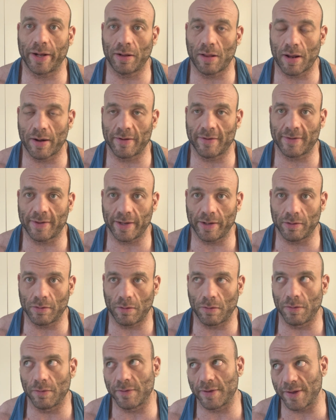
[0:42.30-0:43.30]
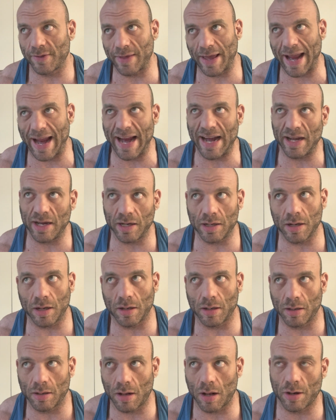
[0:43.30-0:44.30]
a lot of singles in the 80
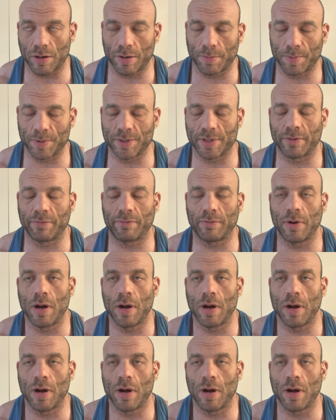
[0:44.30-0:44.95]
to 100%